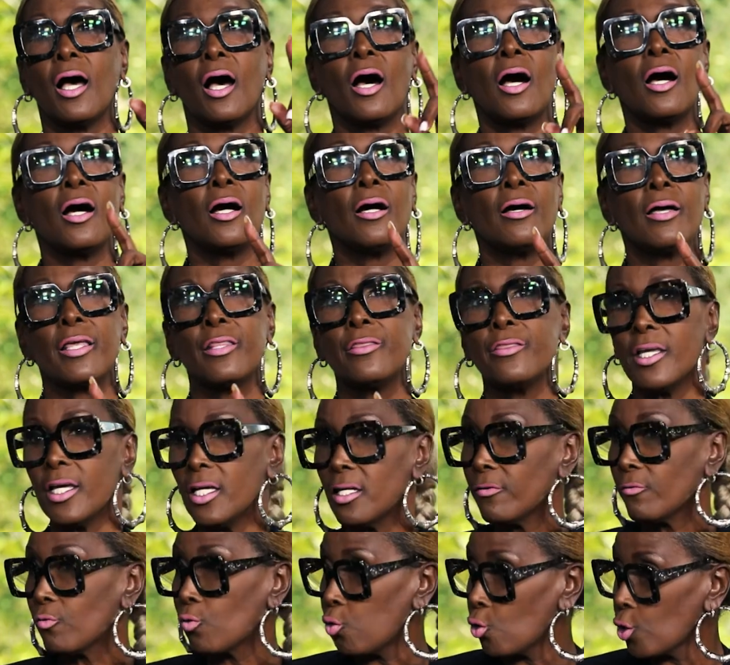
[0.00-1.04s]
And
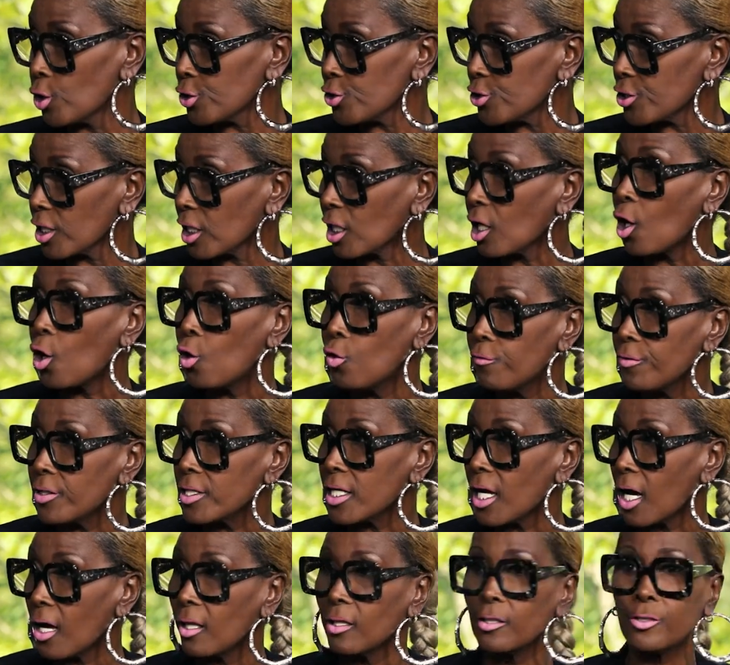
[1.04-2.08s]
then, of course, the COVID
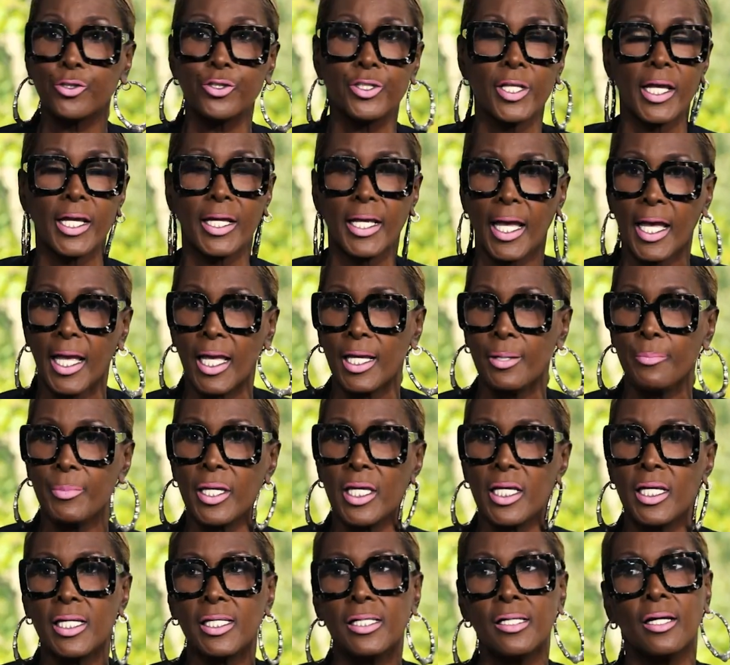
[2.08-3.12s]
dollars that came
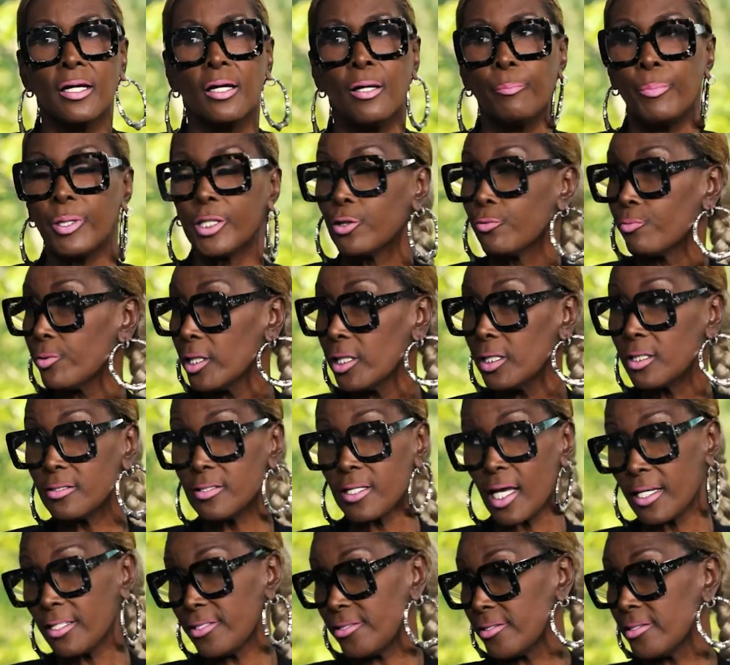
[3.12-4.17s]
in. But the
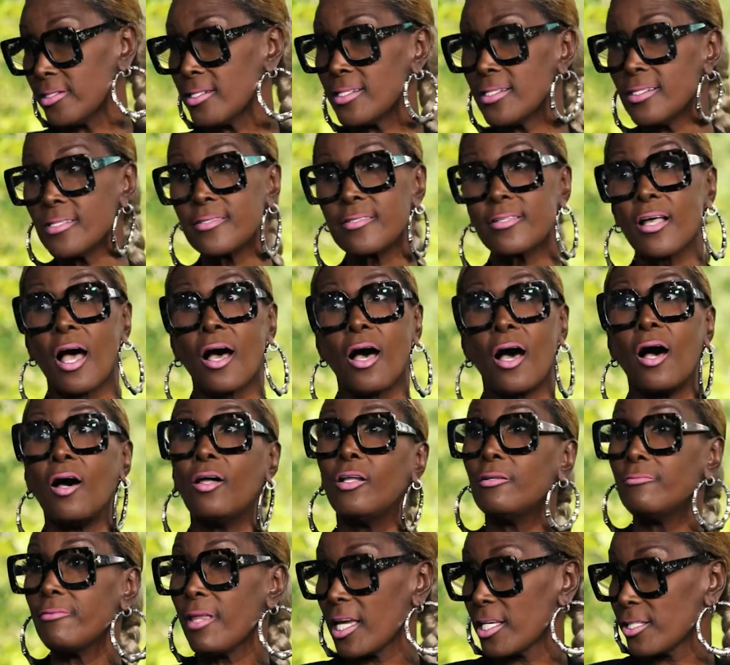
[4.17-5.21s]
realization is
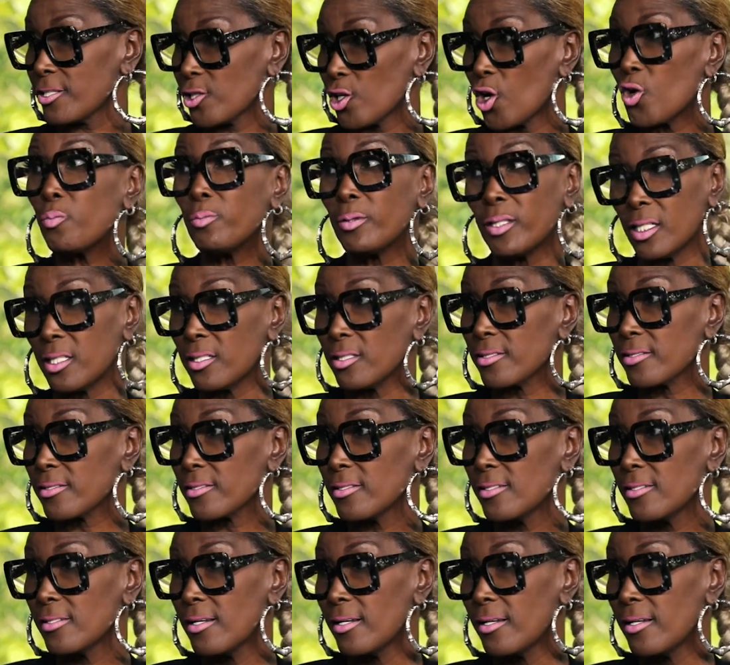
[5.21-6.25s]
all of that surplus,
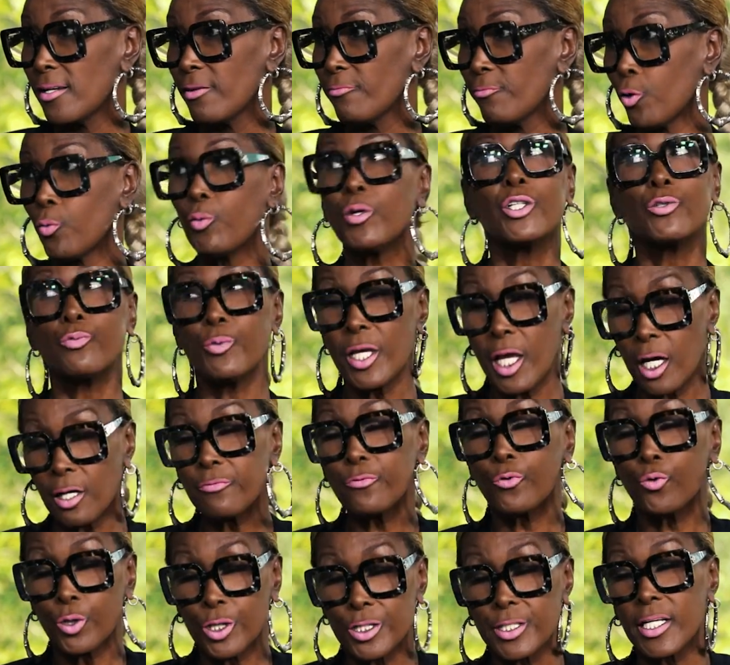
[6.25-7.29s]
for which we,
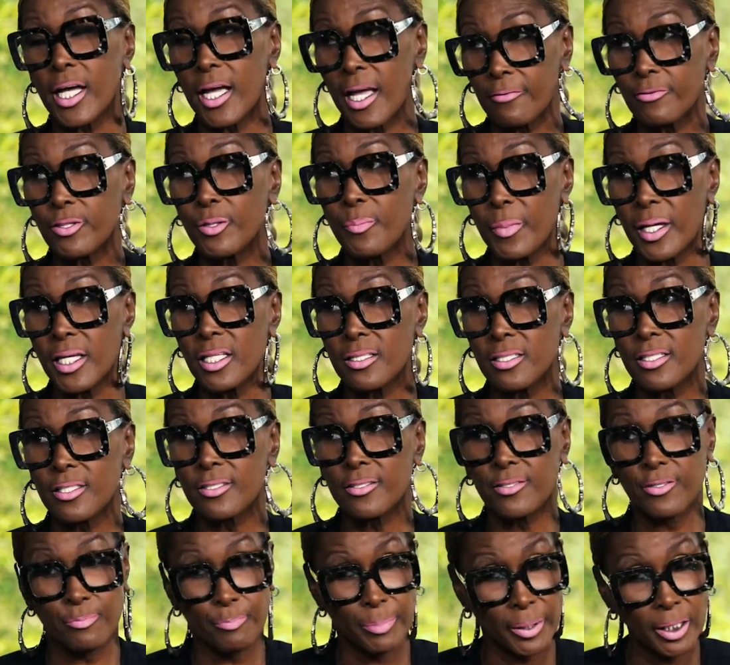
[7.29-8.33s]
of course, I have to make
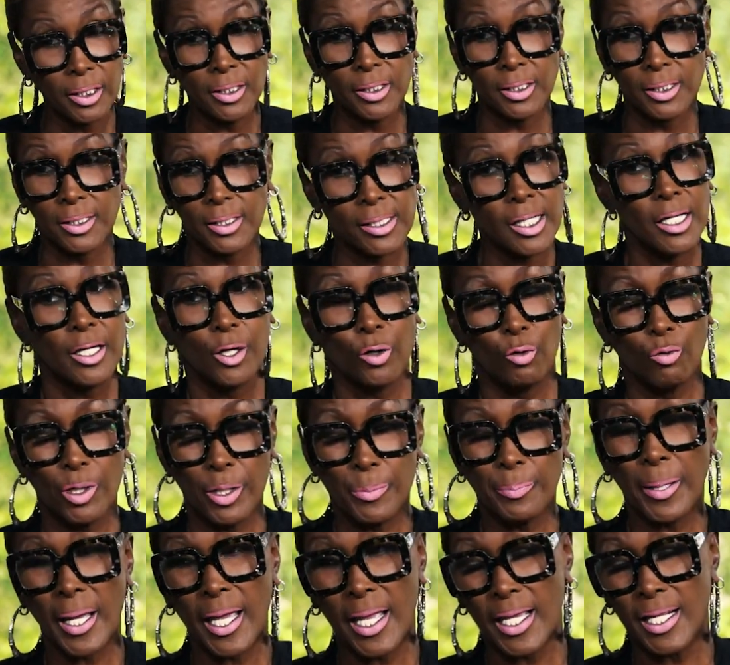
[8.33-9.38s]
this plug.
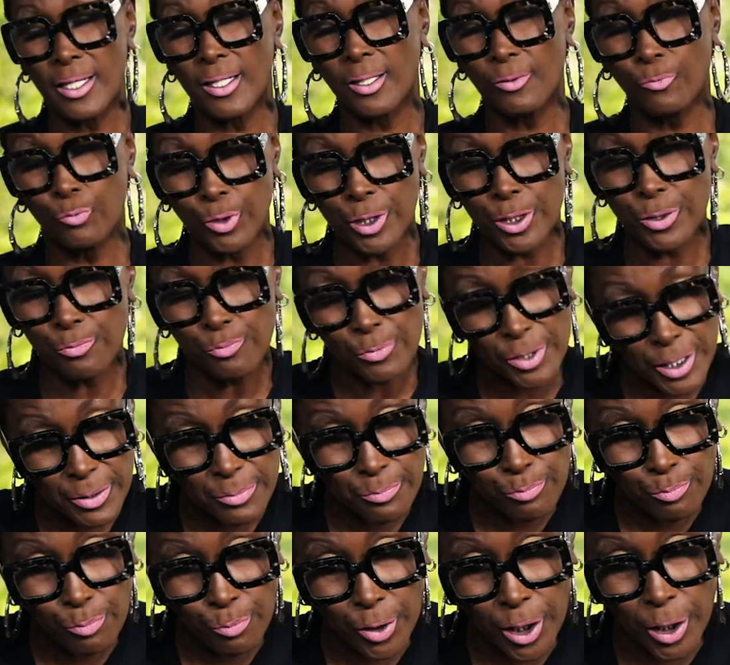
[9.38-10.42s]
We
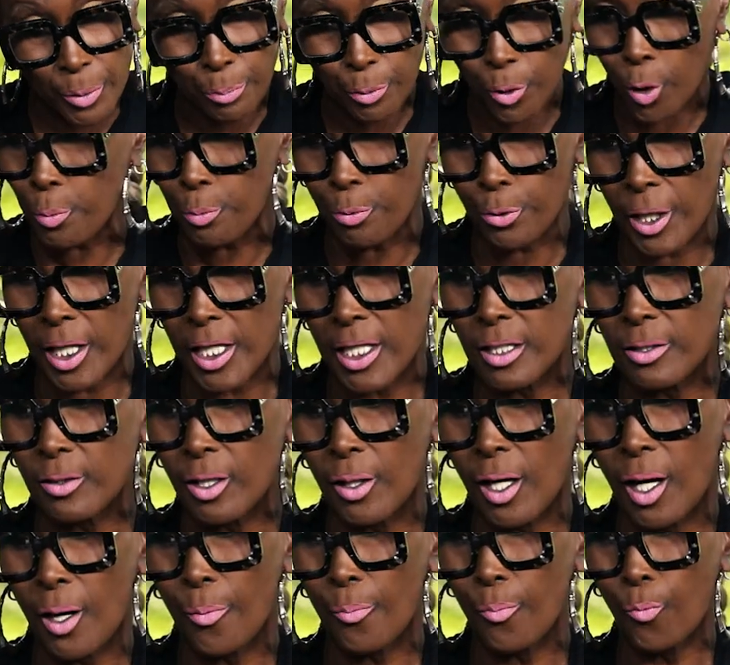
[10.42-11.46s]
appropriated
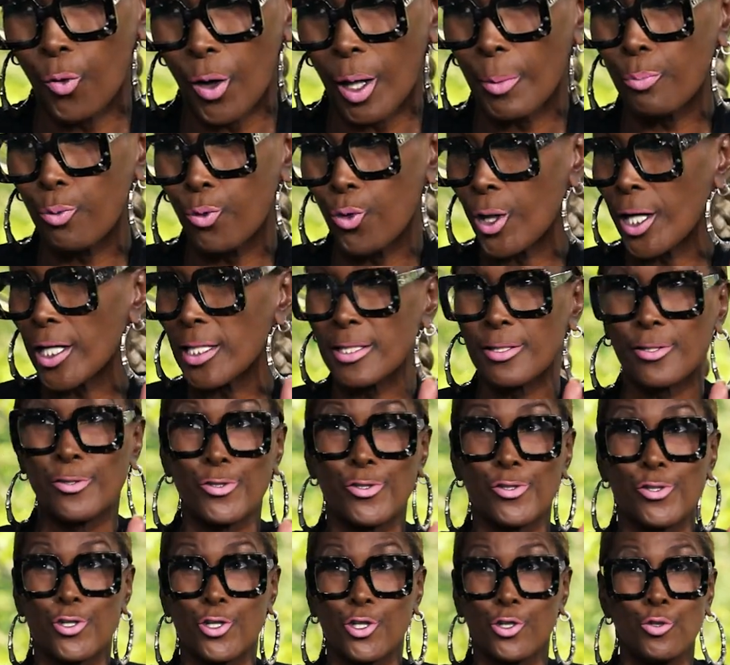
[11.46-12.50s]

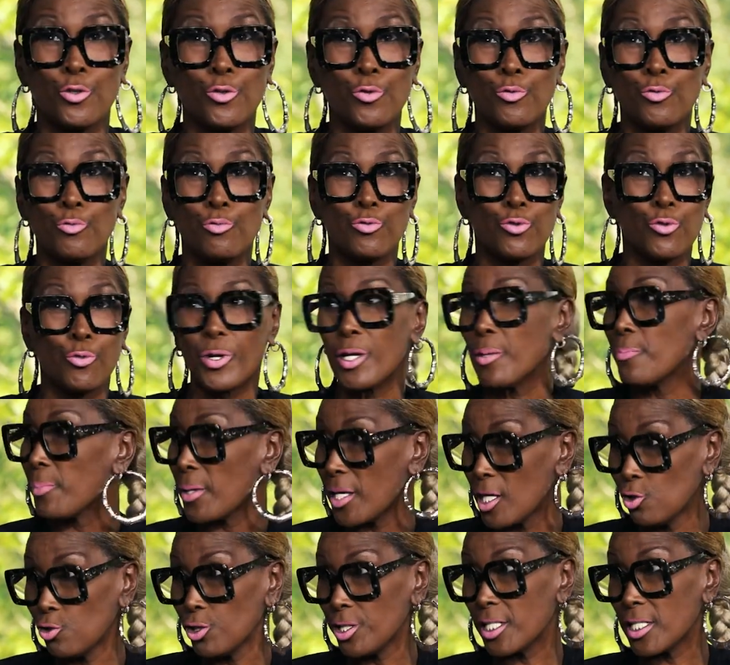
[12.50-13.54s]
$1.23
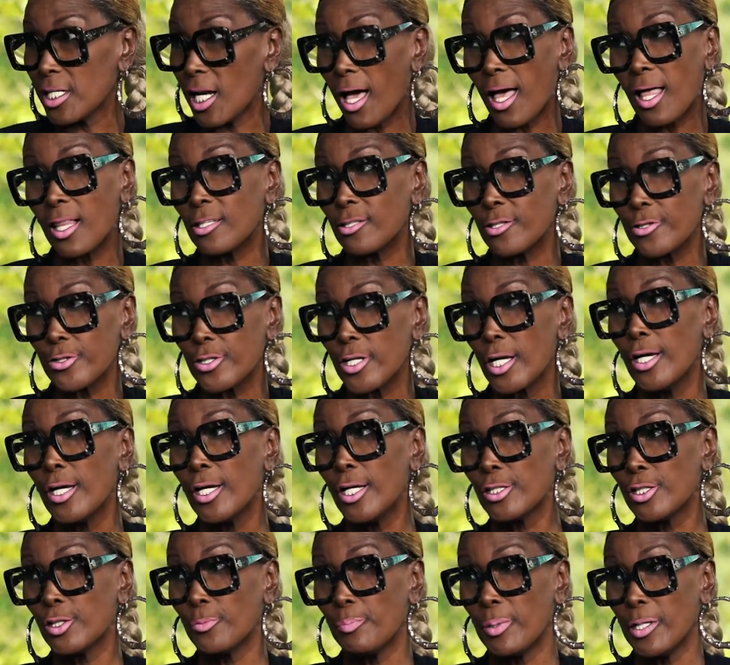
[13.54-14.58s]
billion
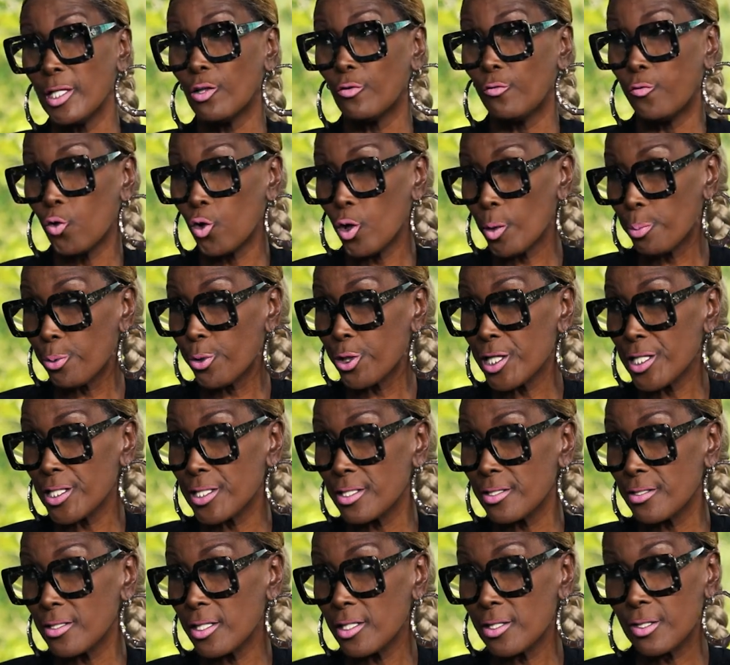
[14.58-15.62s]
to build 4
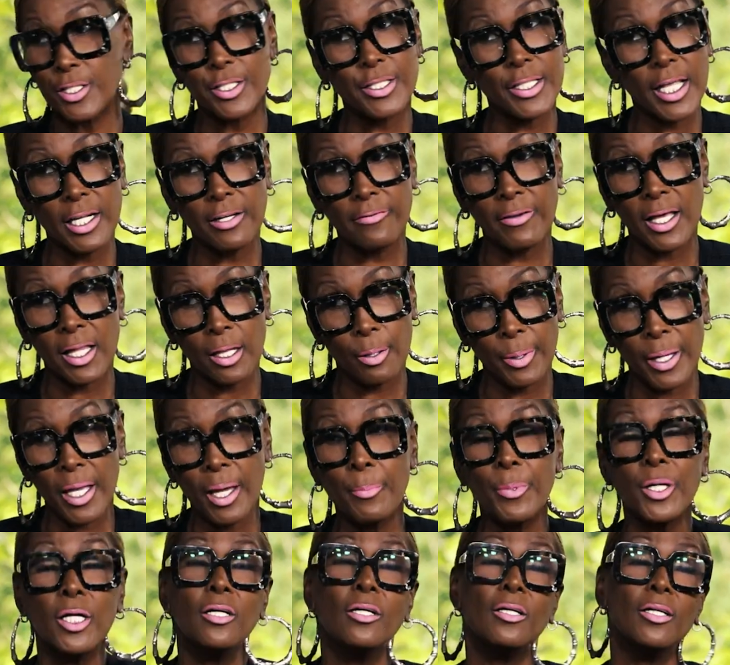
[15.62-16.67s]
prisons here in the state of
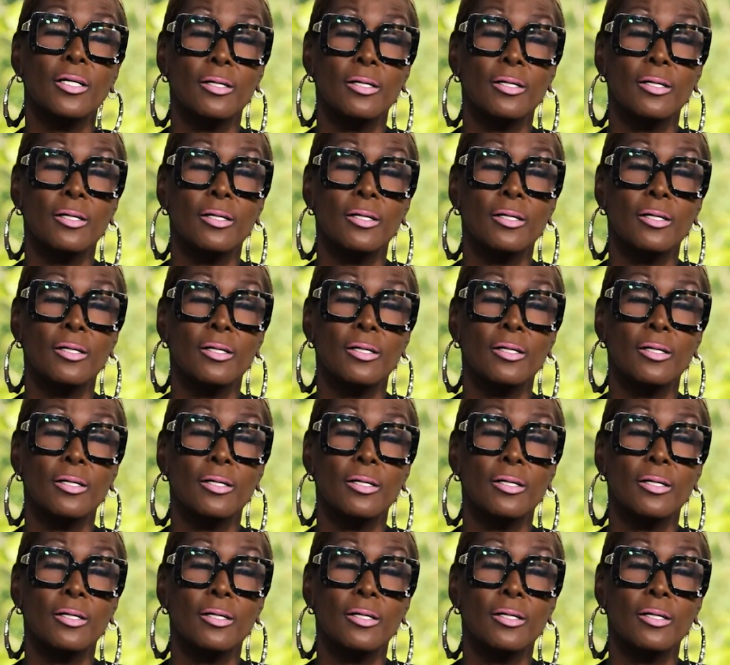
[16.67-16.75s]
Alabama.